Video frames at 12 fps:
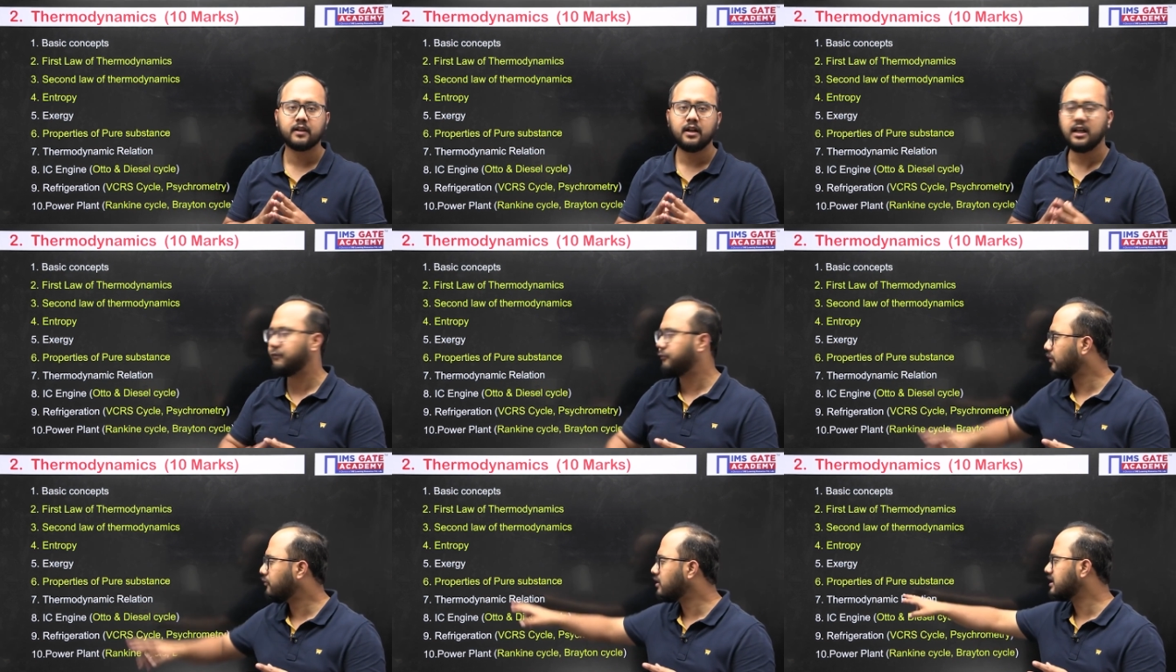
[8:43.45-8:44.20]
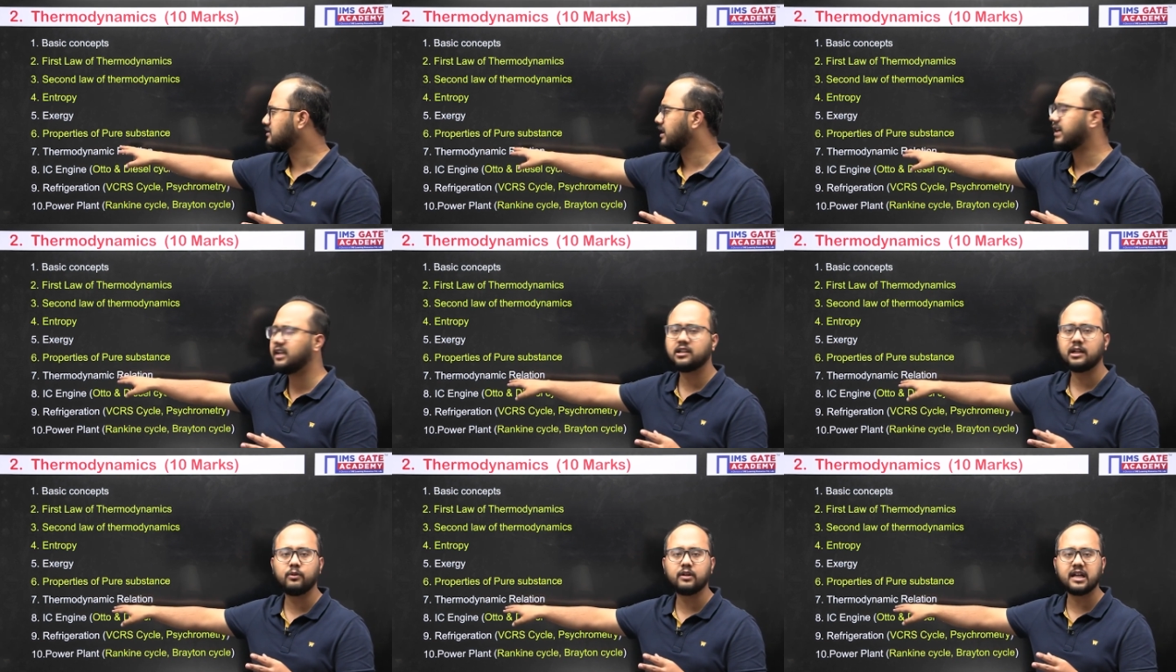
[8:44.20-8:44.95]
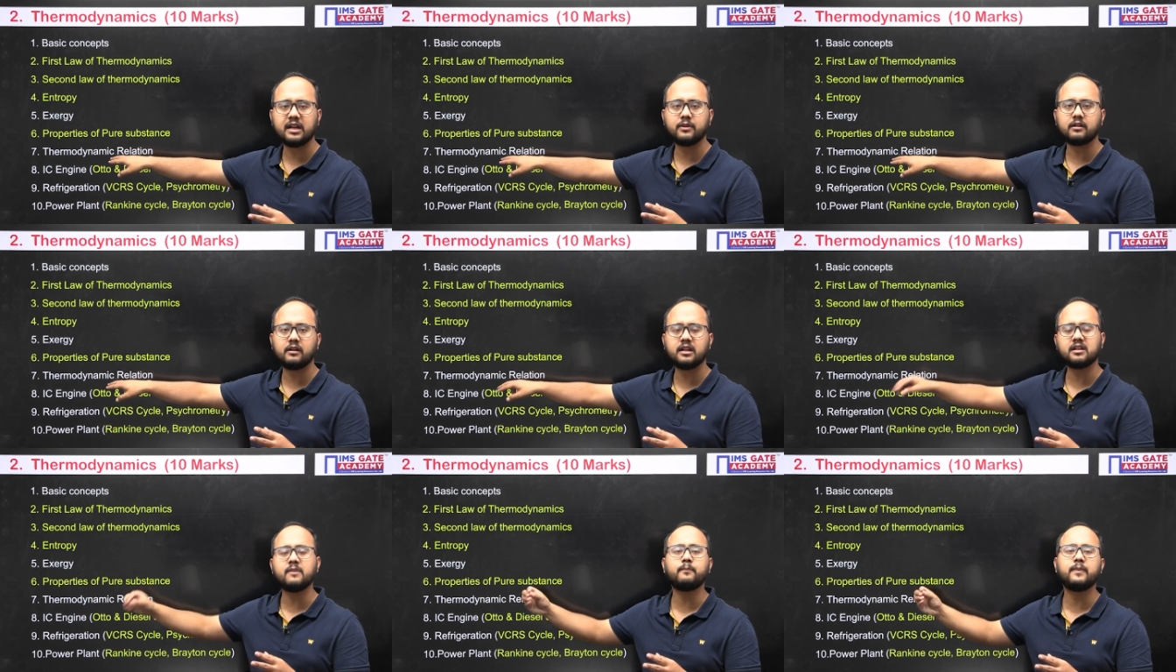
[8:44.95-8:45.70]
If you have not studied thermodynamic
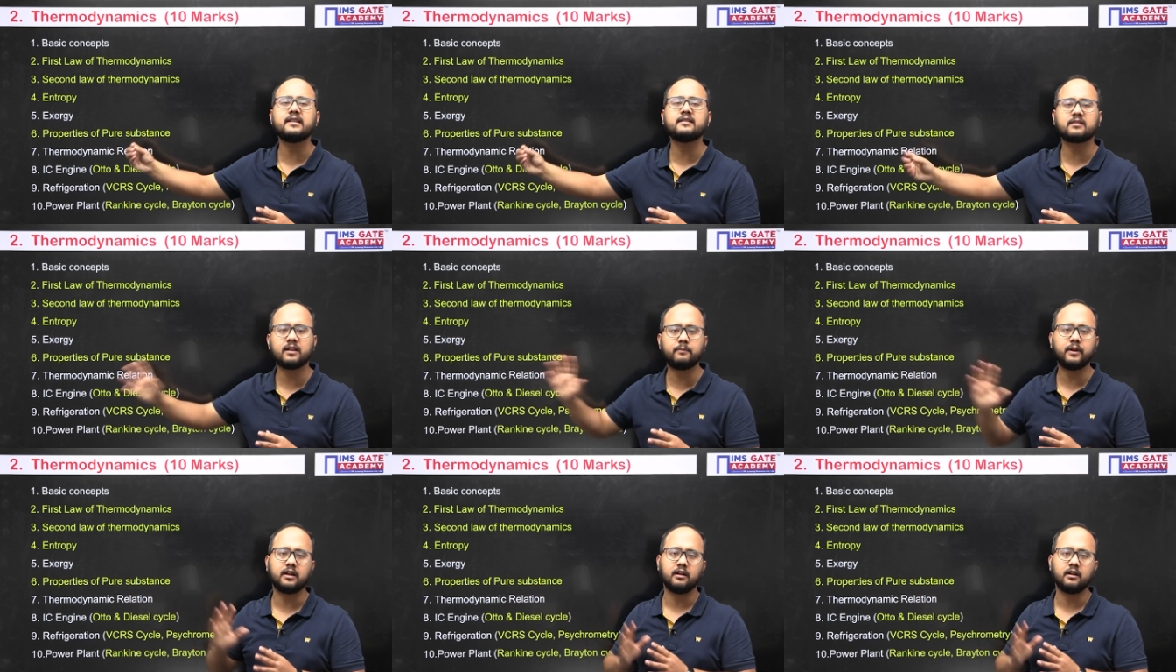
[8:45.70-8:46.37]
relation, please skip it.